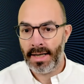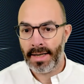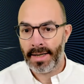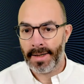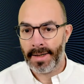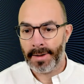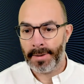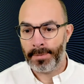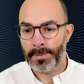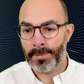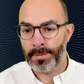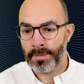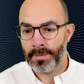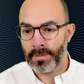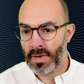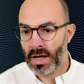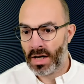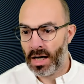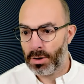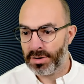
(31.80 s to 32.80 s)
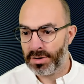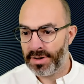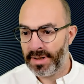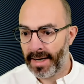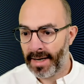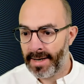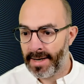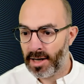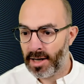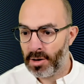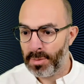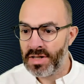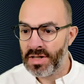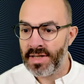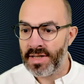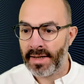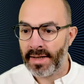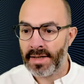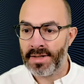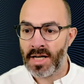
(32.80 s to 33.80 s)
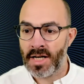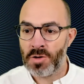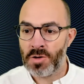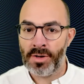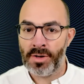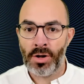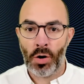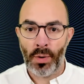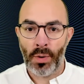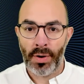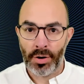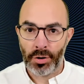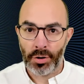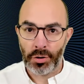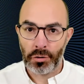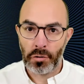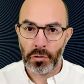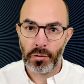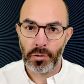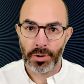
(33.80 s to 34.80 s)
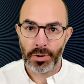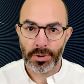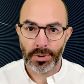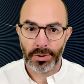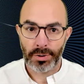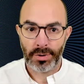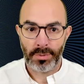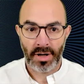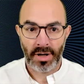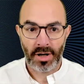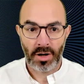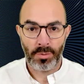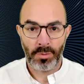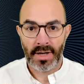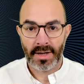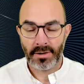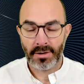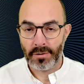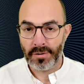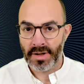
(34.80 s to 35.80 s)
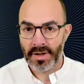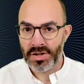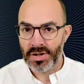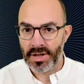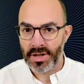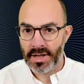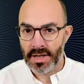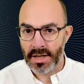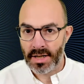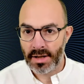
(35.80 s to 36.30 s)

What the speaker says: Our Tech Academy series has been going on for the better part of this year.